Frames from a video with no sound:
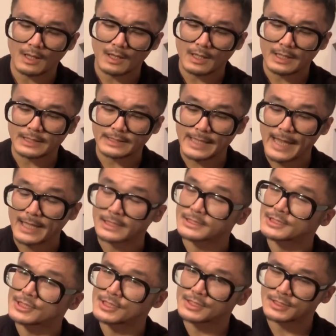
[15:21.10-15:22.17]

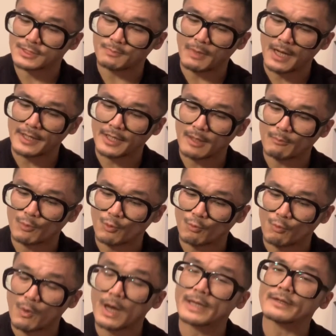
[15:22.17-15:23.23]
Next, spy number
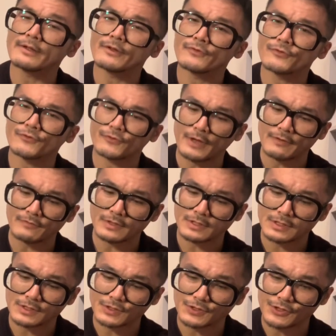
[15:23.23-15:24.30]

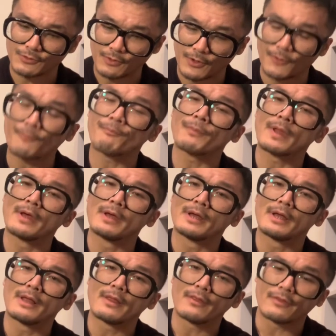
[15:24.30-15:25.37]
170.
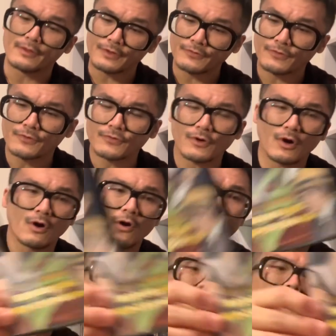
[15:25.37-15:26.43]
This is
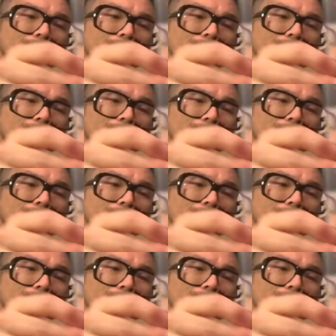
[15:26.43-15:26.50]
called